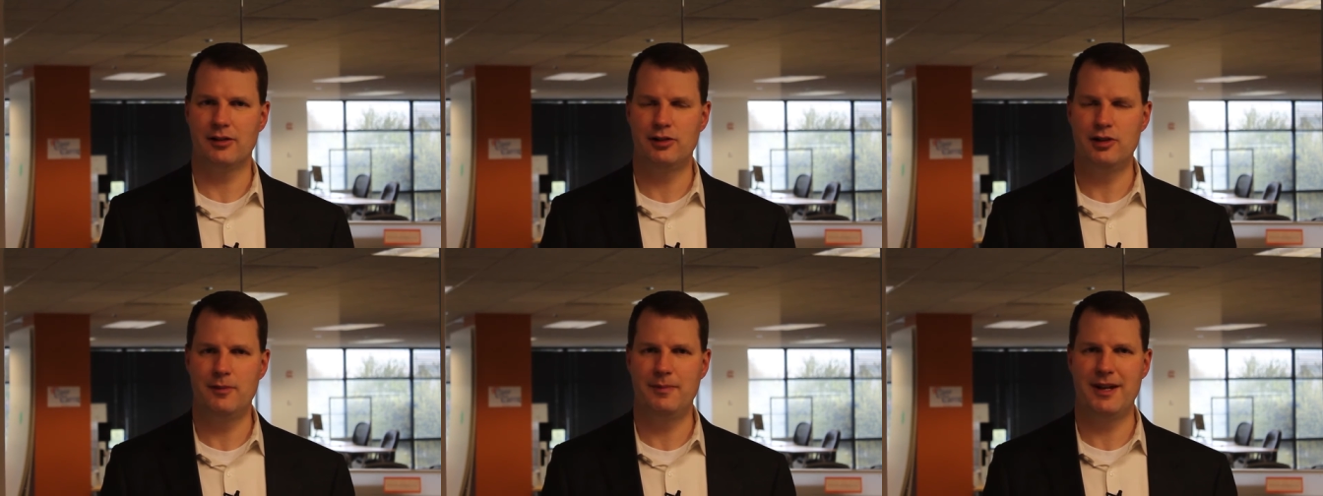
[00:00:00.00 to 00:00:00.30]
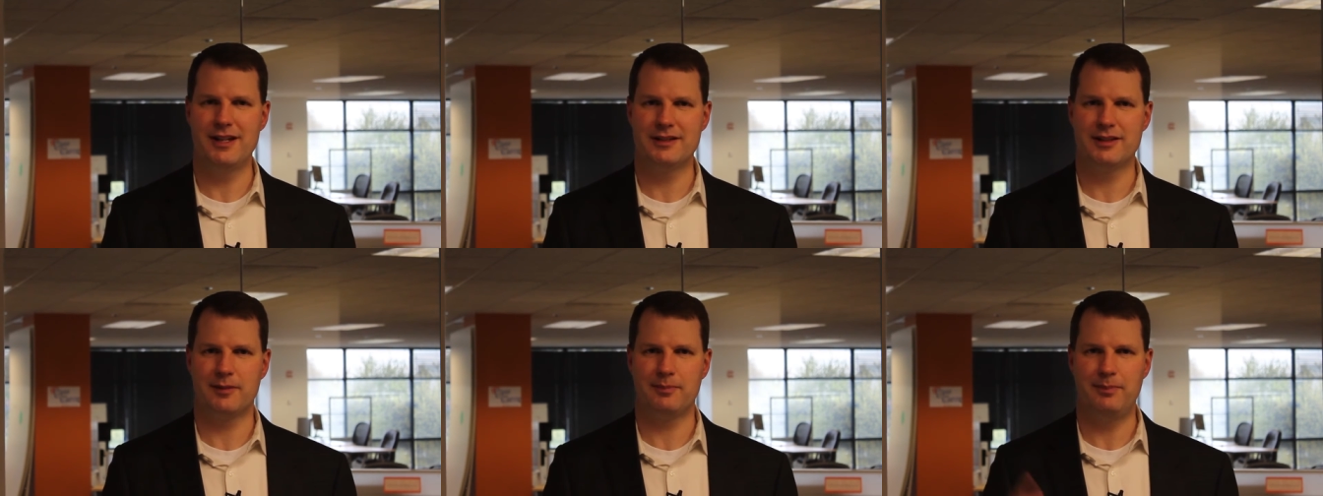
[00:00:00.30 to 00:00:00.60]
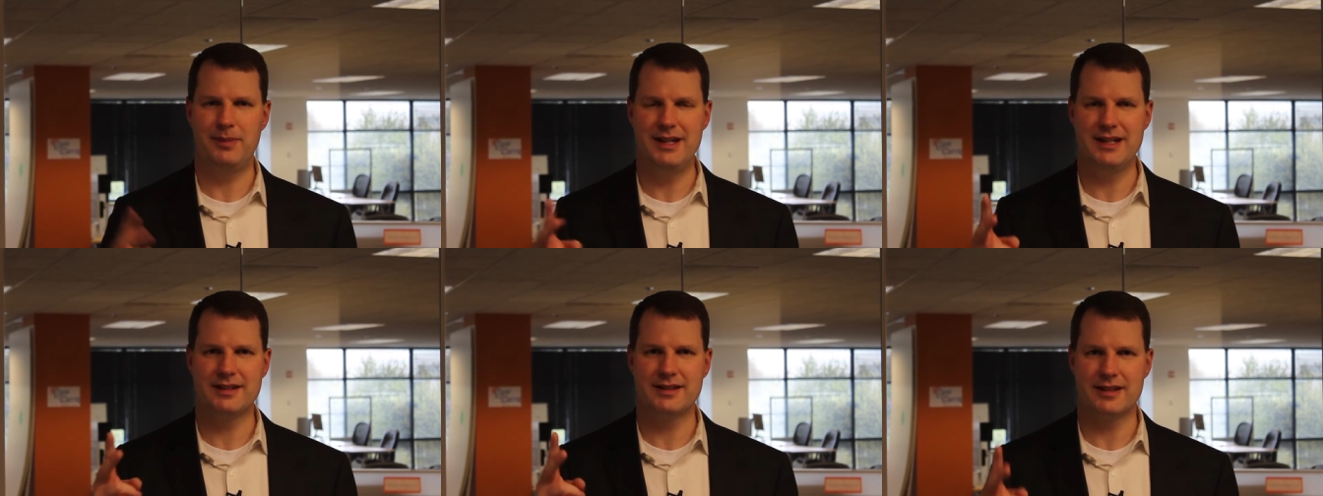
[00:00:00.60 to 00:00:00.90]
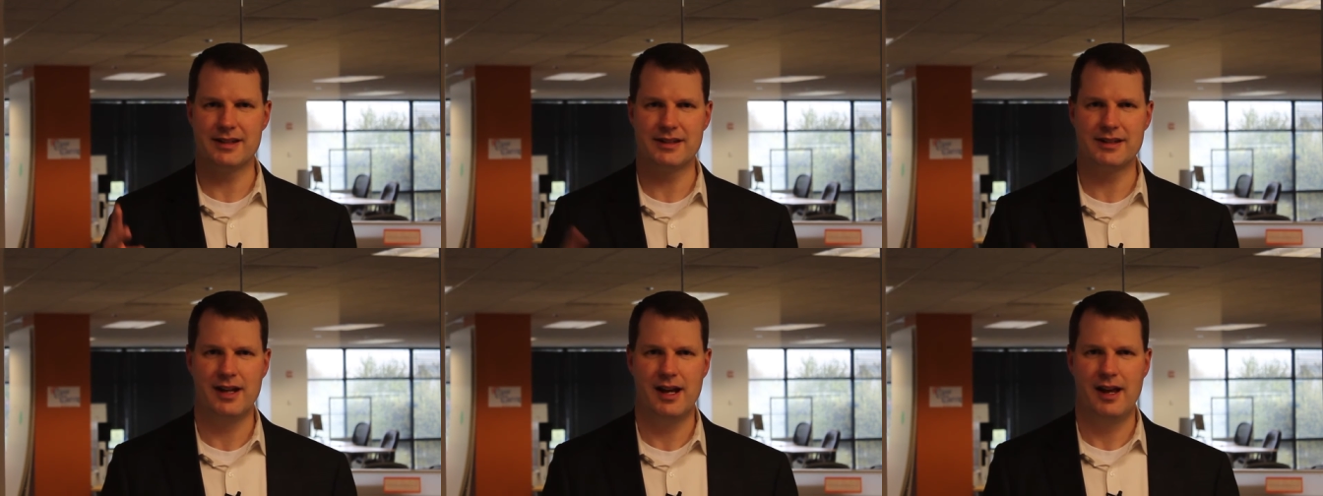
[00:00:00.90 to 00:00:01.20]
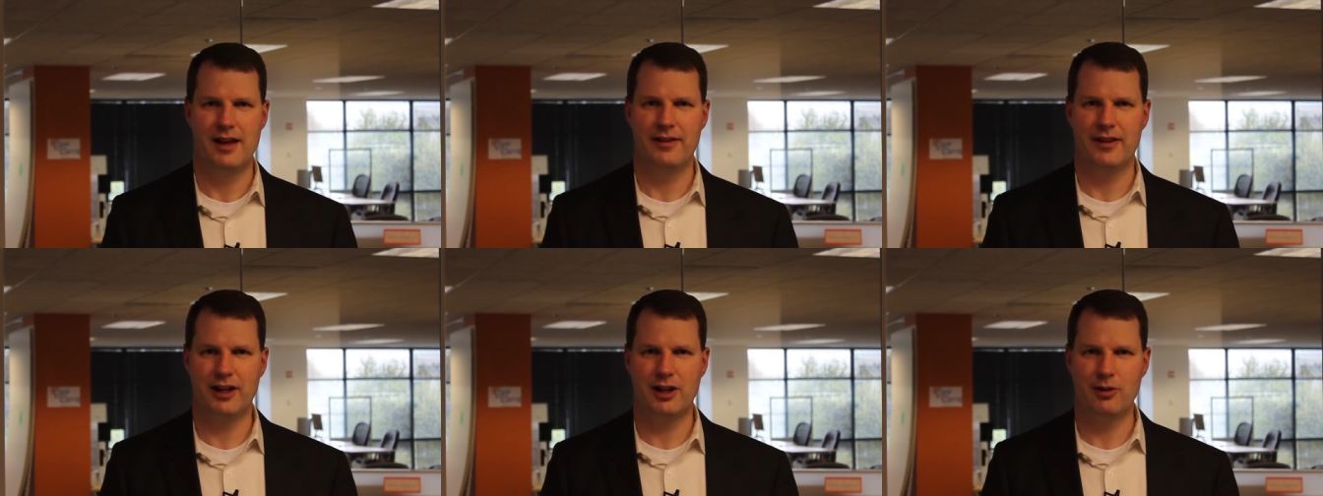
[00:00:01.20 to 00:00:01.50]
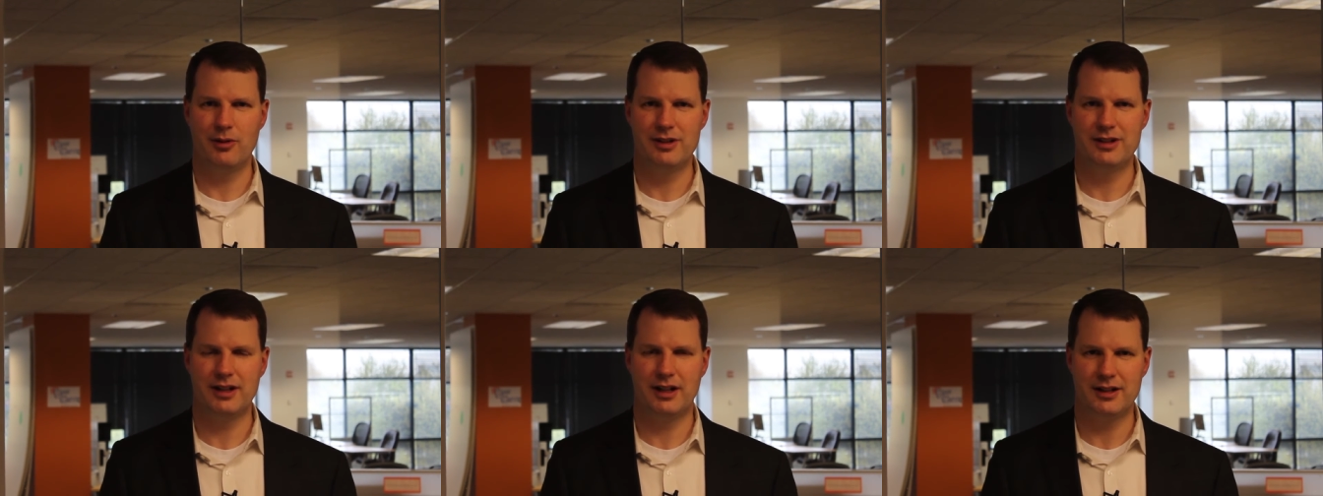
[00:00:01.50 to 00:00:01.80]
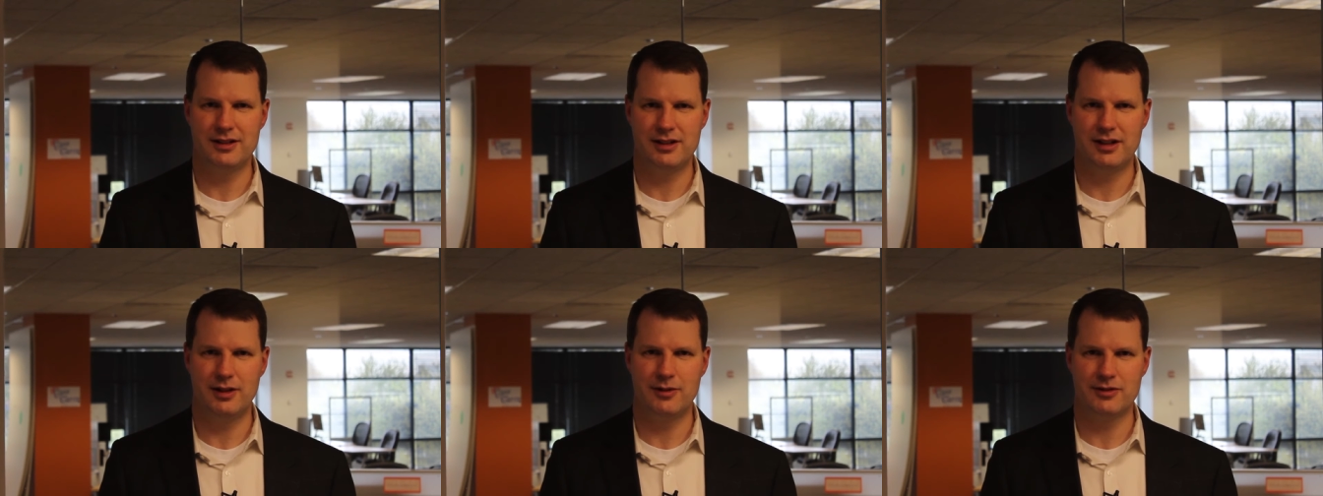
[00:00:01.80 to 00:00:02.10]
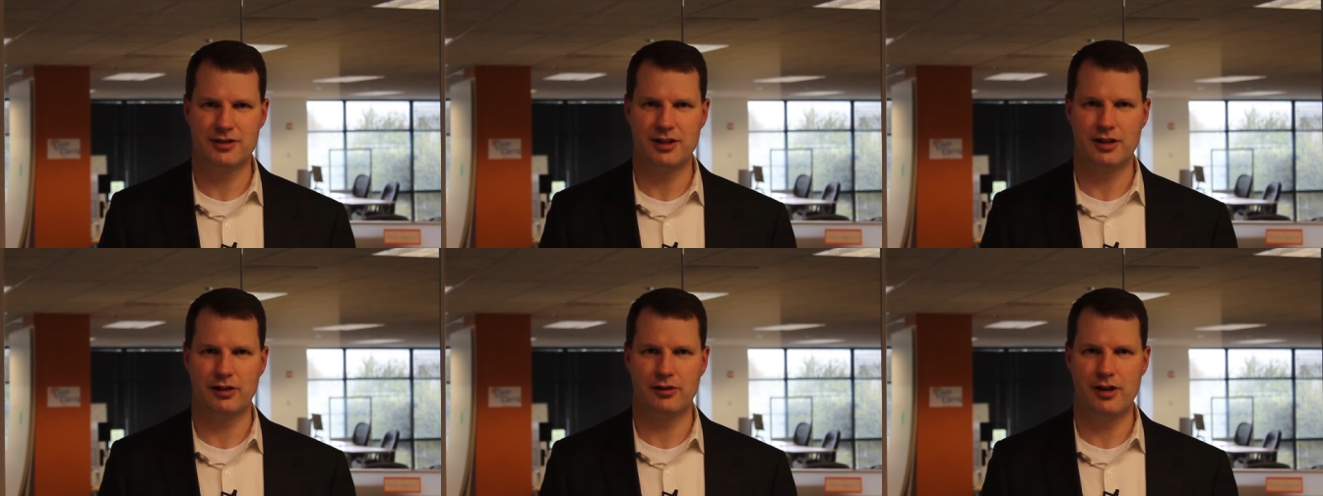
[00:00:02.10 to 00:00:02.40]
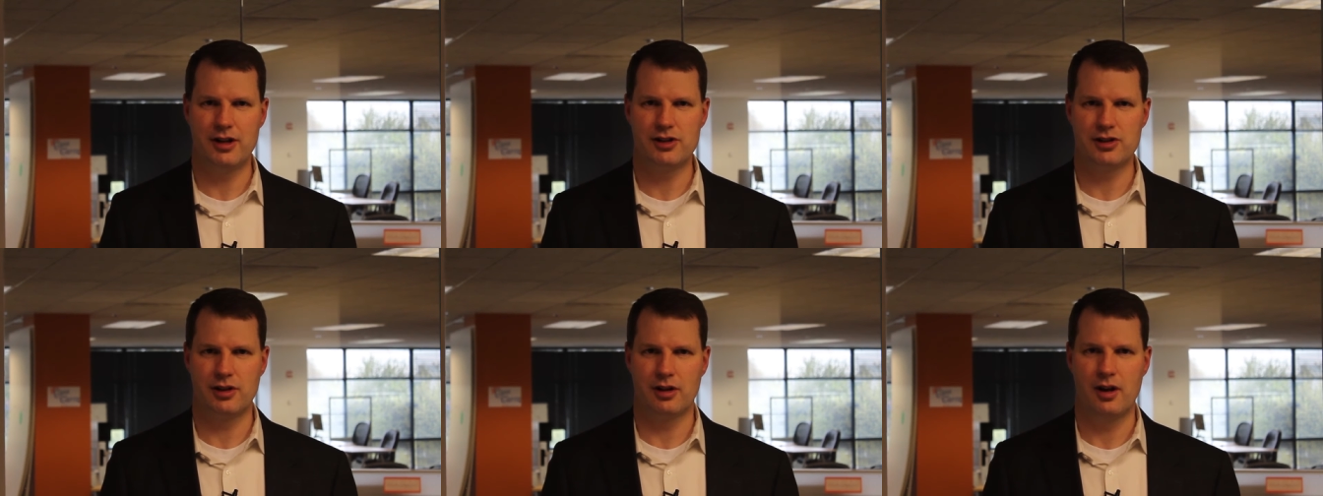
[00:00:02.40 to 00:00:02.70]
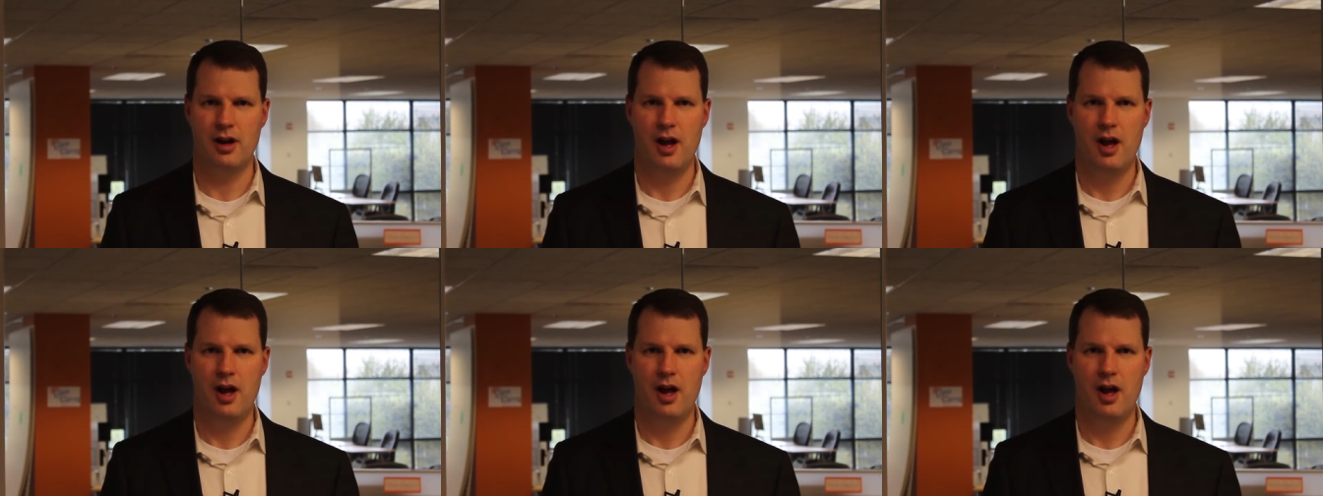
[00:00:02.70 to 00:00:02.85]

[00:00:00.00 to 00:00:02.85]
two basic pieces that go into continuous integration.